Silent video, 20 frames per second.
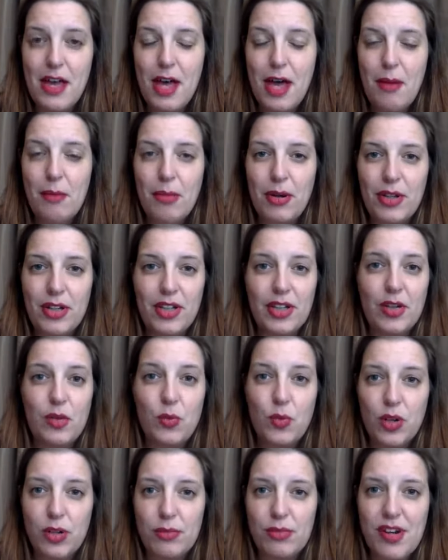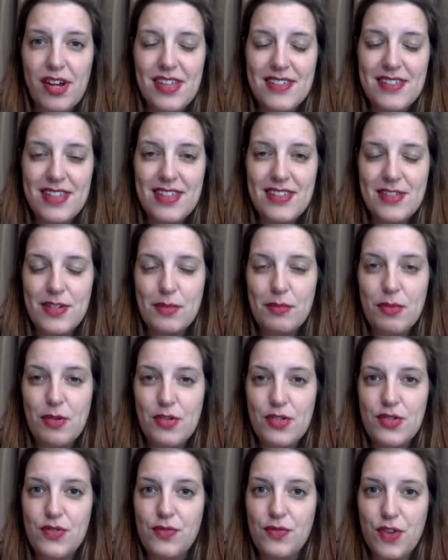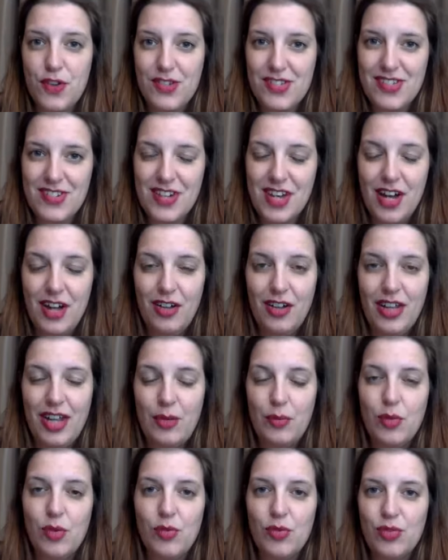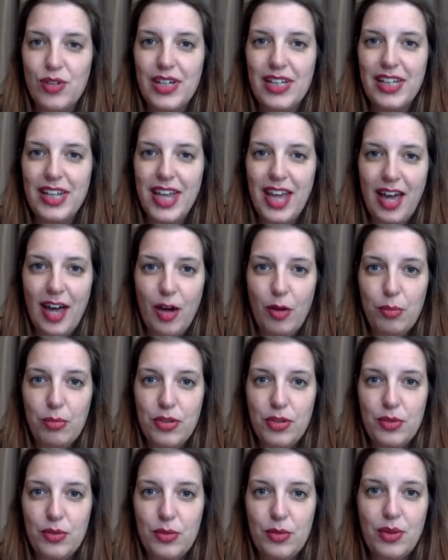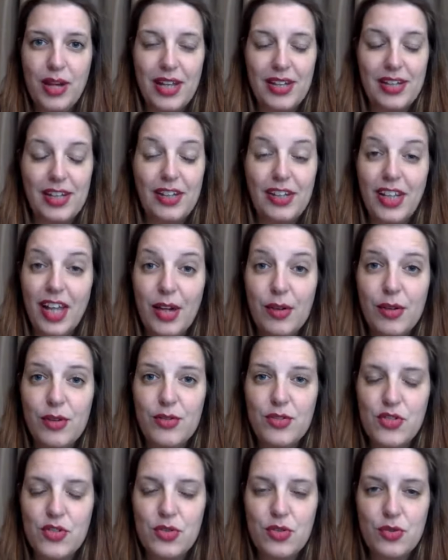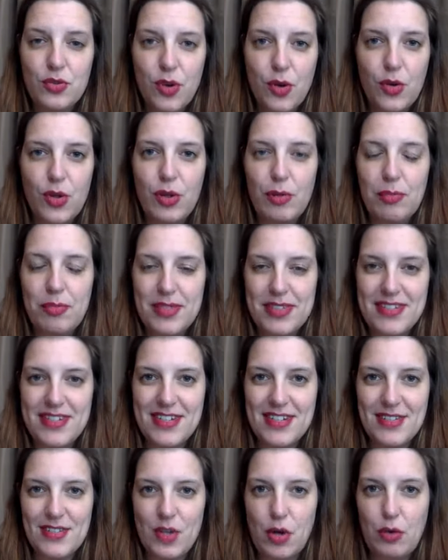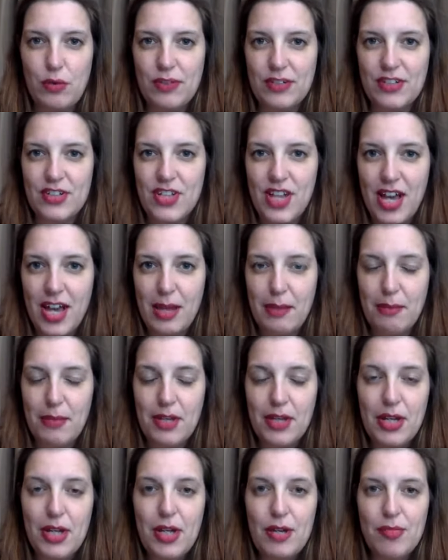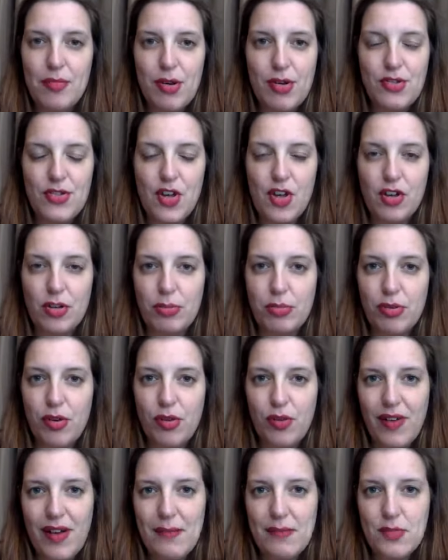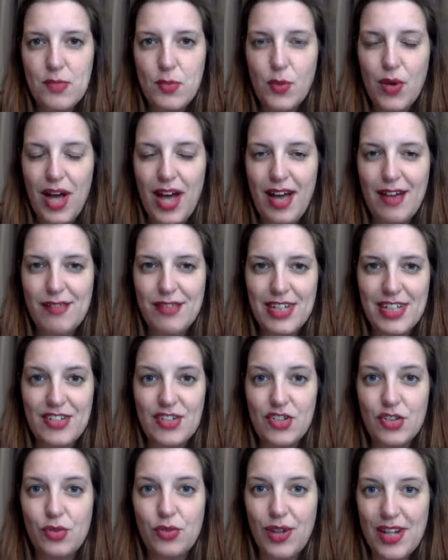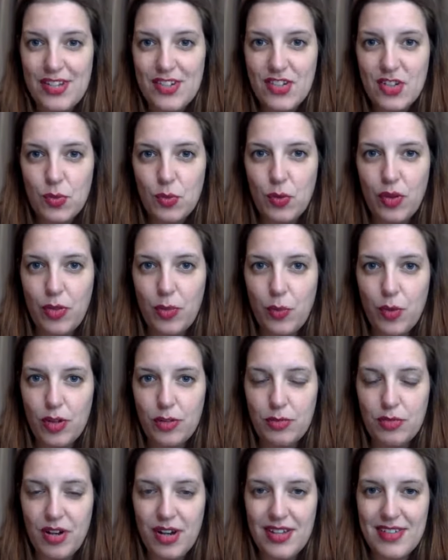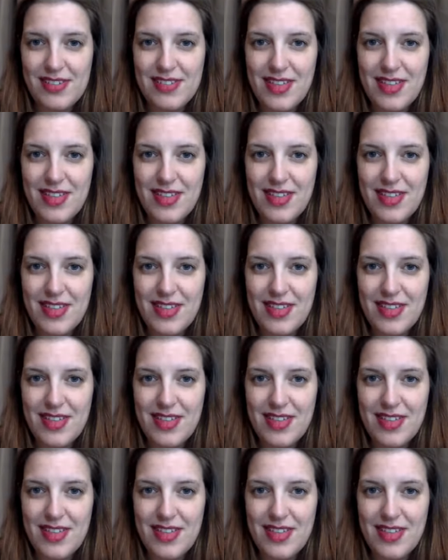but WordPress is the most versatile and will really help you and allow you to grow your business over time. Most other programs will have an integration with WordPress,